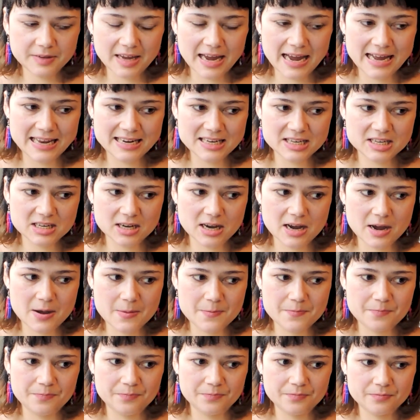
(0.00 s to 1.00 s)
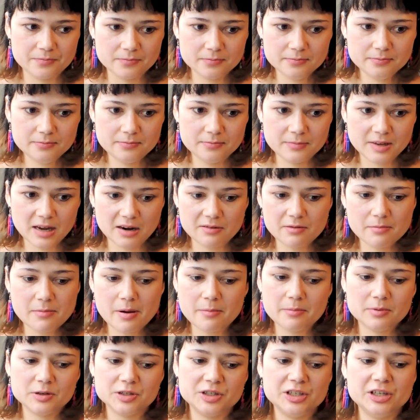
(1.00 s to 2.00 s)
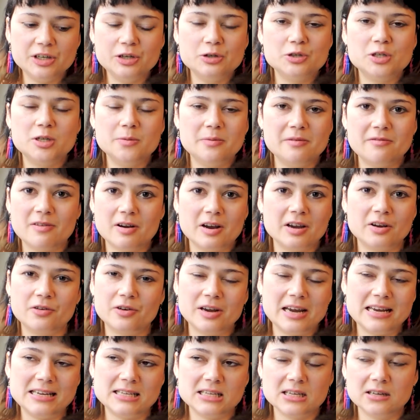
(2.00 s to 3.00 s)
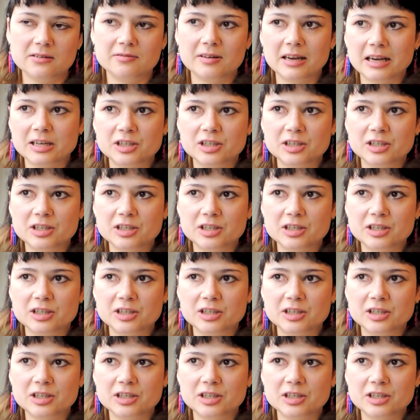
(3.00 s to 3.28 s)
and I remember she used to be very creative.